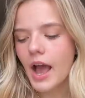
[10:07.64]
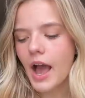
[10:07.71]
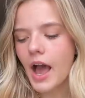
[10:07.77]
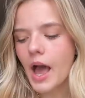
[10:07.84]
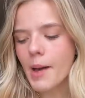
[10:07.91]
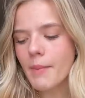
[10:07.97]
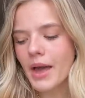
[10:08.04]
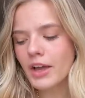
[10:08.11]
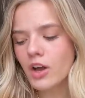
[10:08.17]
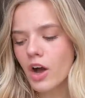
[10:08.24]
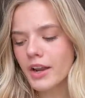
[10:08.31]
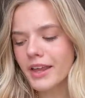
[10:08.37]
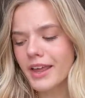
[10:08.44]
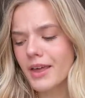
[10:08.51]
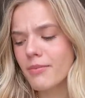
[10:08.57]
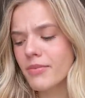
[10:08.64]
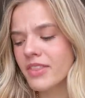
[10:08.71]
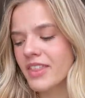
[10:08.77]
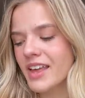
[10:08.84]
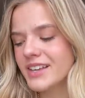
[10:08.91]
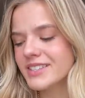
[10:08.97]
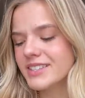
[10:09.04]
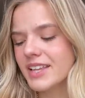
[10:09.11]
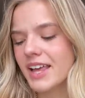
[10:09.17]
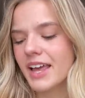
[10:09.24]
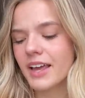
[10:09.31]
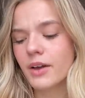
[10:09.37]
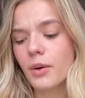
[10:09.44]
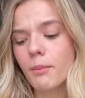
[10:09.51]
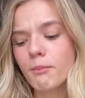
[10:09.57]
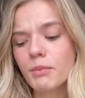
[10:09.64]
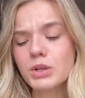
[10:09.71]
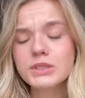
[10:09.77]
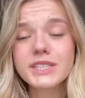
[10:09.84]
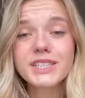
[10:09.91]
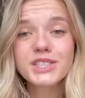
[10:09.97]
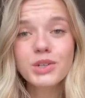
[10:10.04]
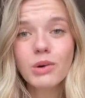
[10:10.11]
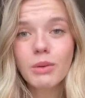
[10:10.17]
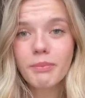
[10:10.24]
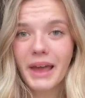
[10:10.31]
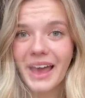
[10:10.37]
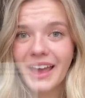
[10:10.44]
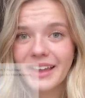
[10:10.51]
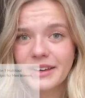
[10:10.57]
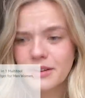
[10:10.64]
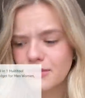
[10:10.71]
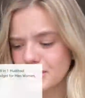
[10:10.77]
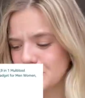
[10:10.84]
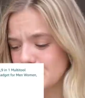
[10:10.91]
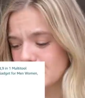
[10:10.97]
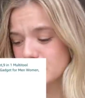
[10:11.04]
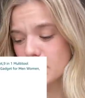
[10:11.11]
Um, I got him this like multi-tool pen, which is